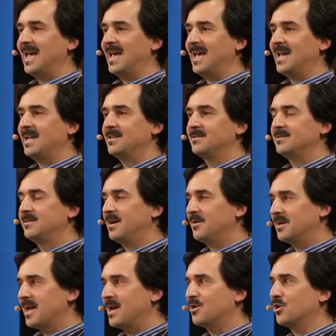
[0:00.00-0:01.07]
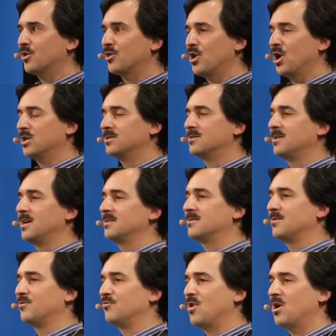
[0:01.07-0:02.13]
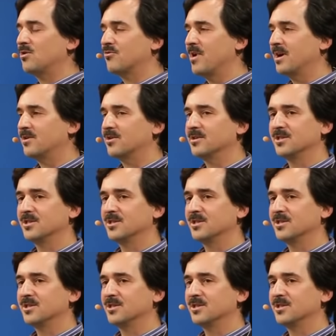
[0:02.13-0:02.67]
And Derek Ager thought that the rock record,